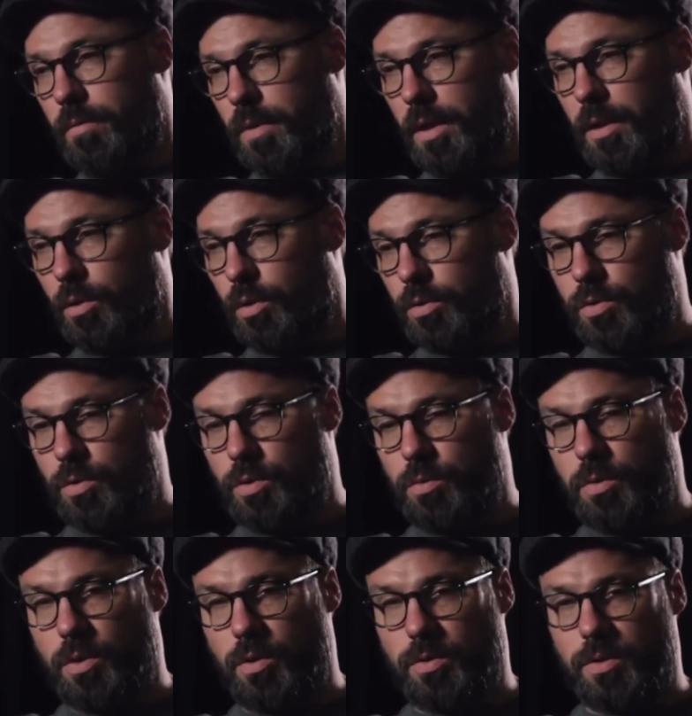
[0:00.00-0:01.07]
a lot to
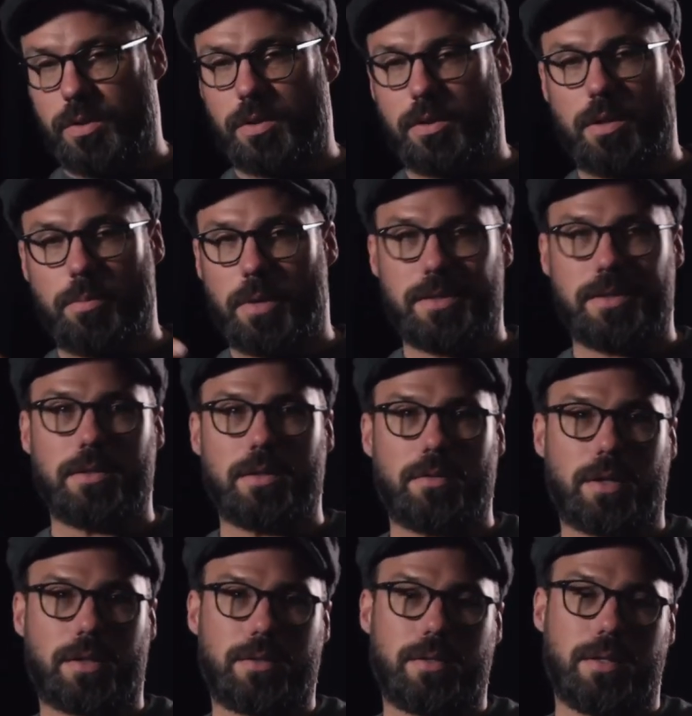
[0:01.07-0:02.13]
because he's an amazing
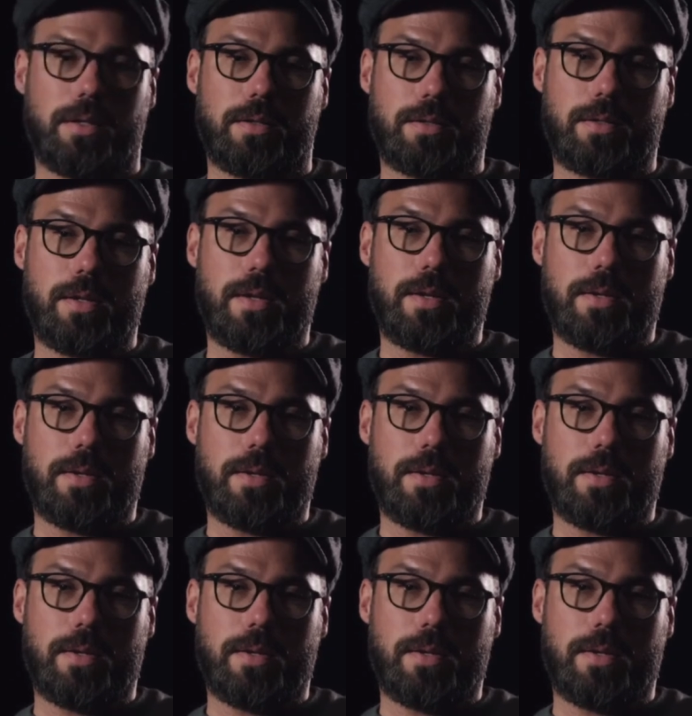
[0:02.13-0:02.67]
director and